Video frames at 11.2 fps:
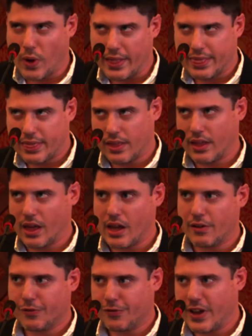what
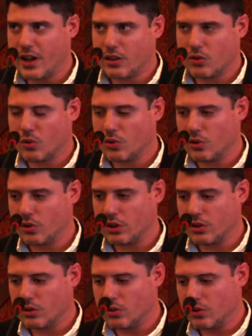I failed
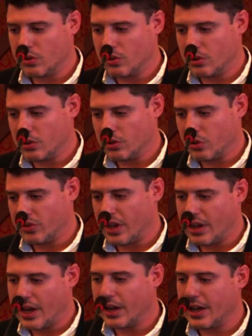to
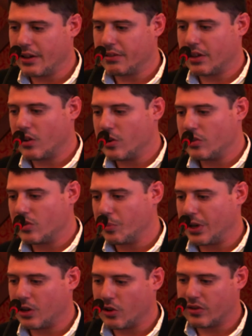say earlier, that also
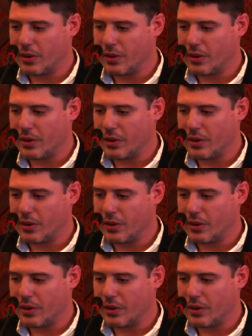because